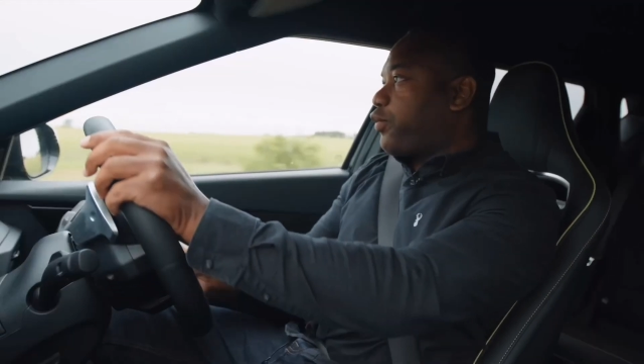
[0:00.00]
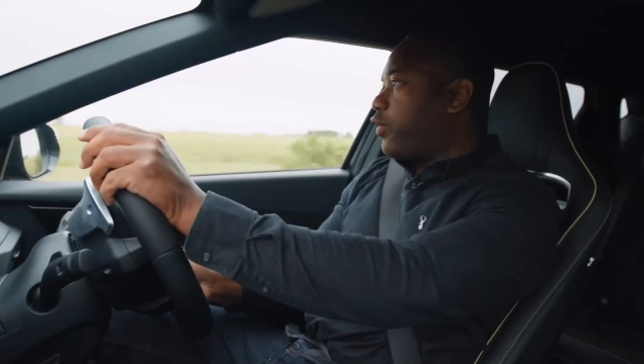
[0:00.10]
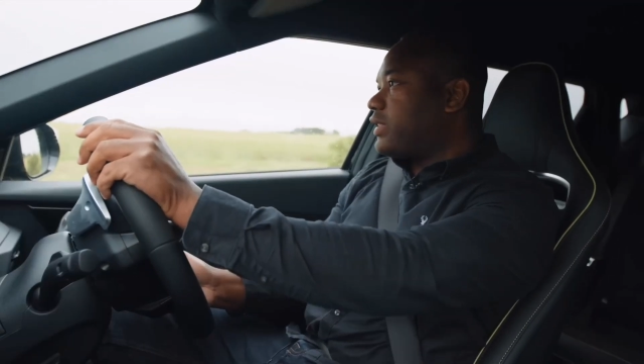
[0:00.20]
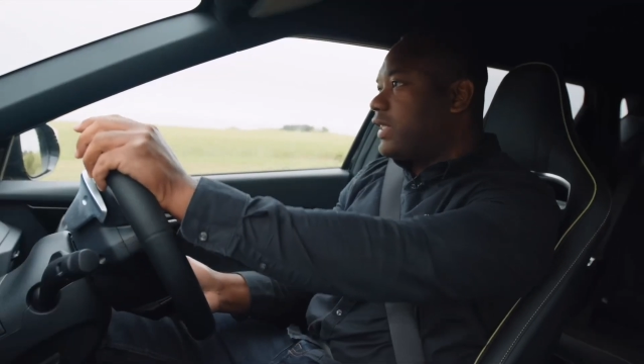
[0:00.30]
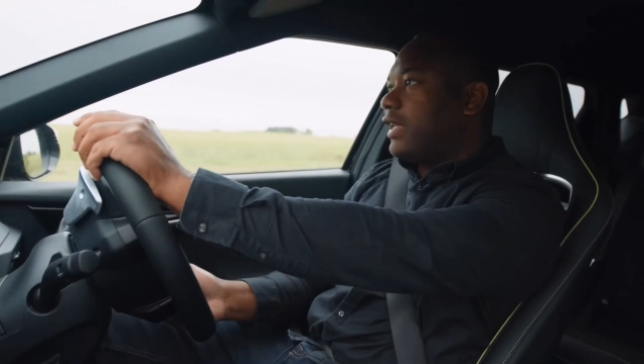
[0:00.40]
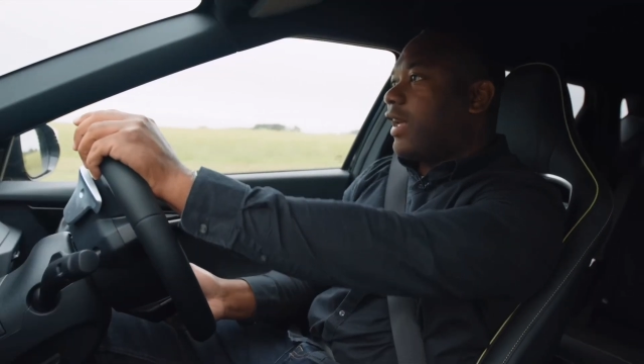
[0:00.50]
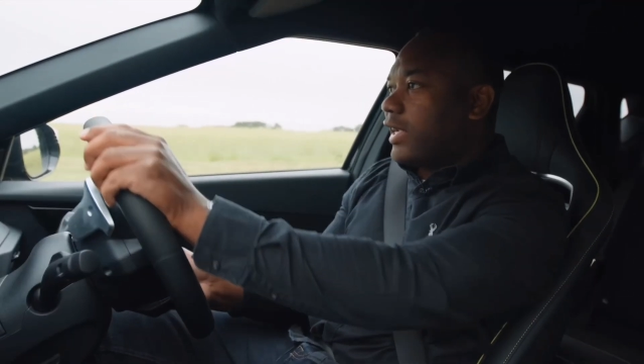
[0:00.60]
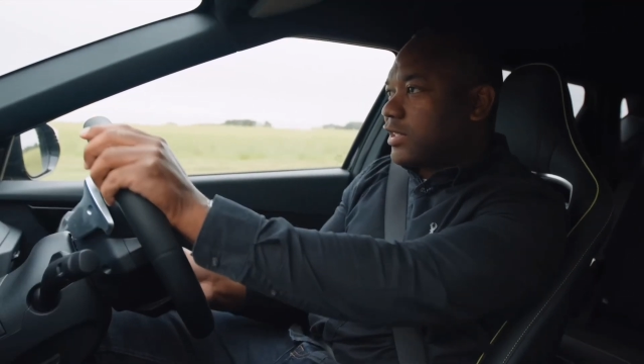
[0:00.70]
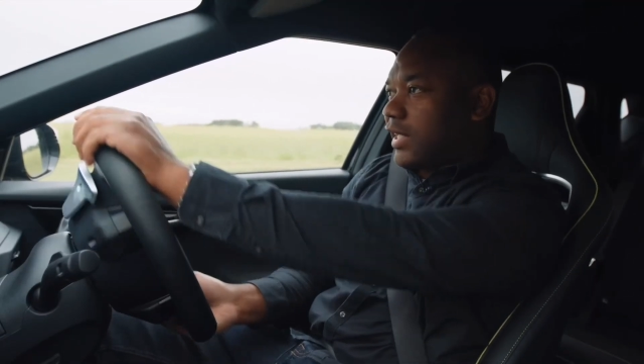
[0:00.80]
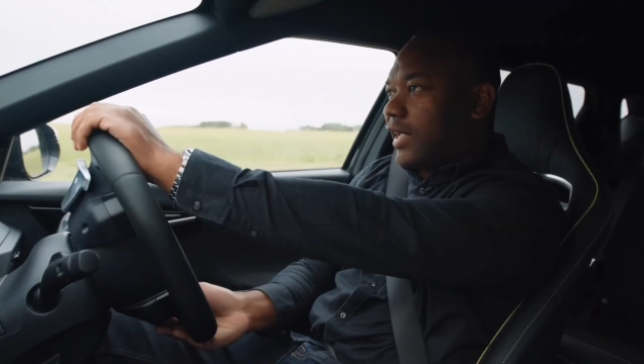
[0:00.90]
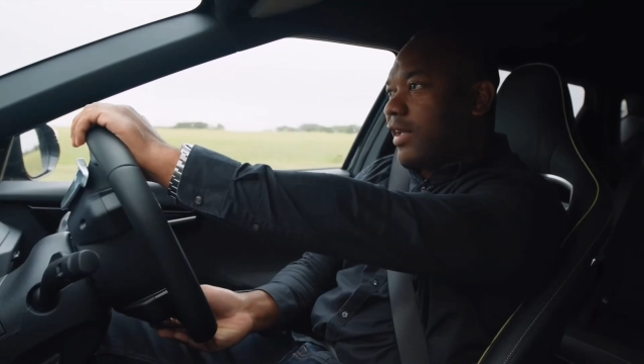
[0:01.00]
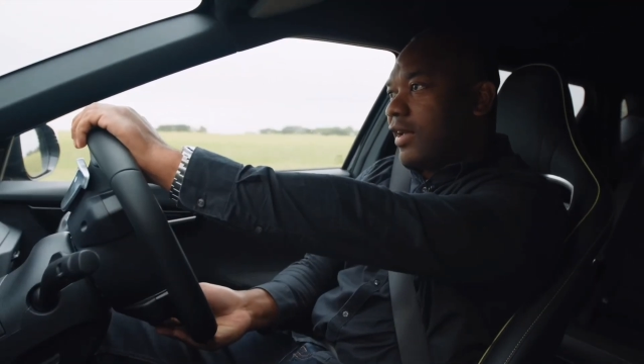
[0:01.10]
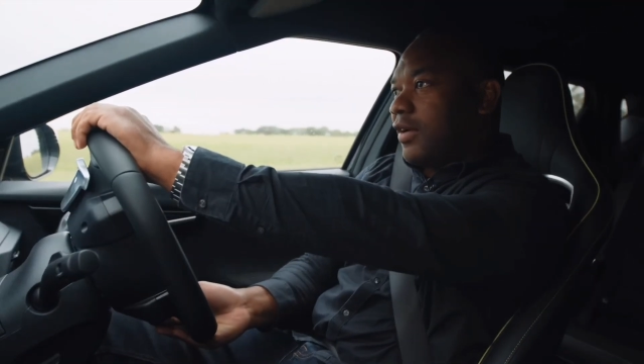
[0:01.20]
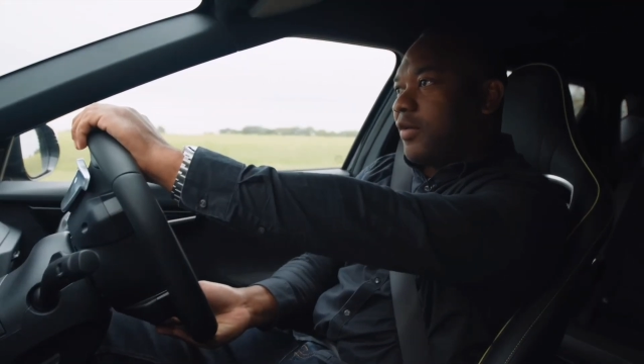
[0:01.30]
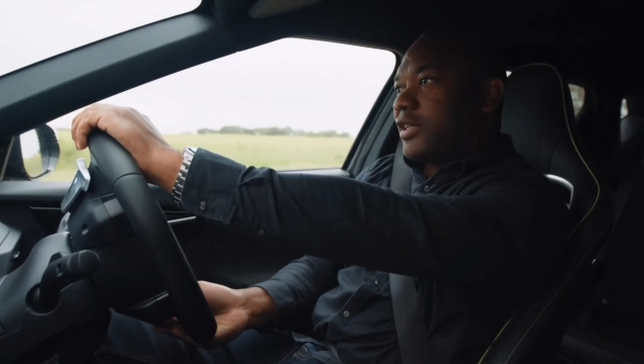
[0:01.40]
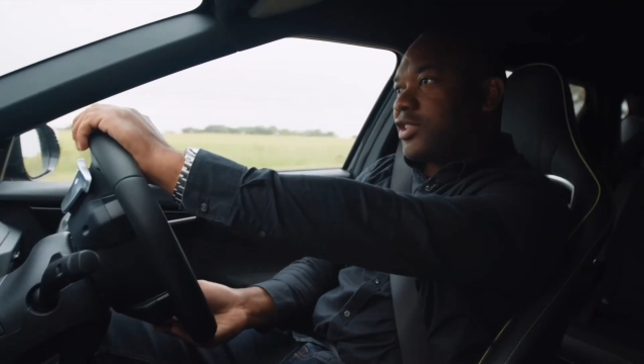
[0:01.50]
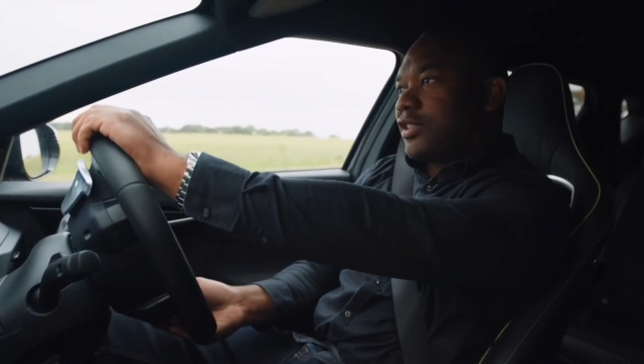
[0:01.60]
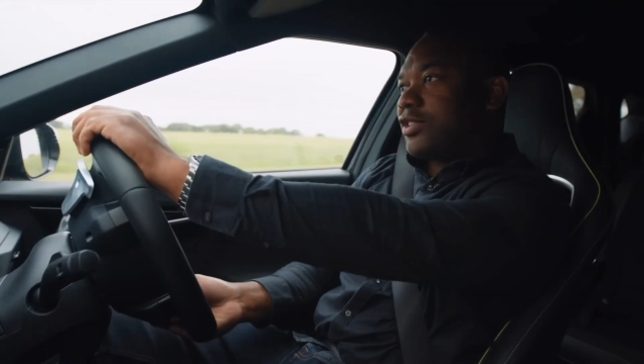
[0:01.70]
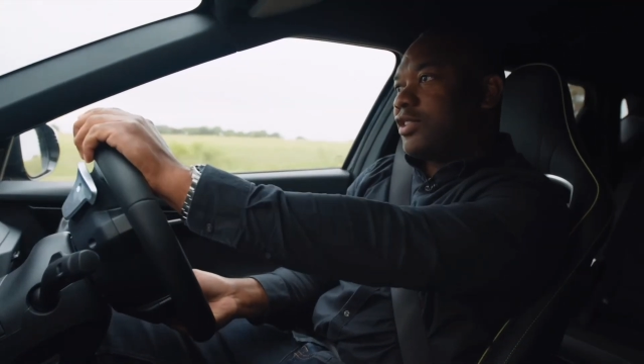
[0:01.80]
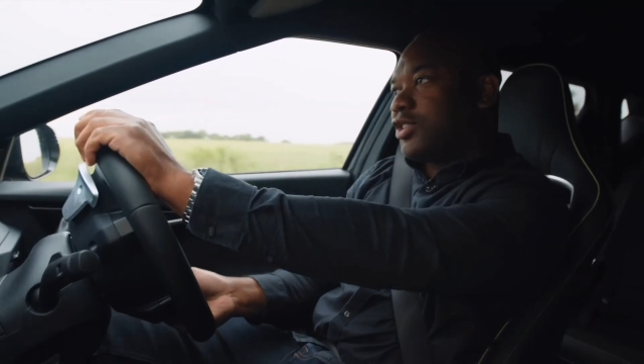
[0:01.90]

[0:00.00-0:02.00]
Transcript: pretty nicely, which is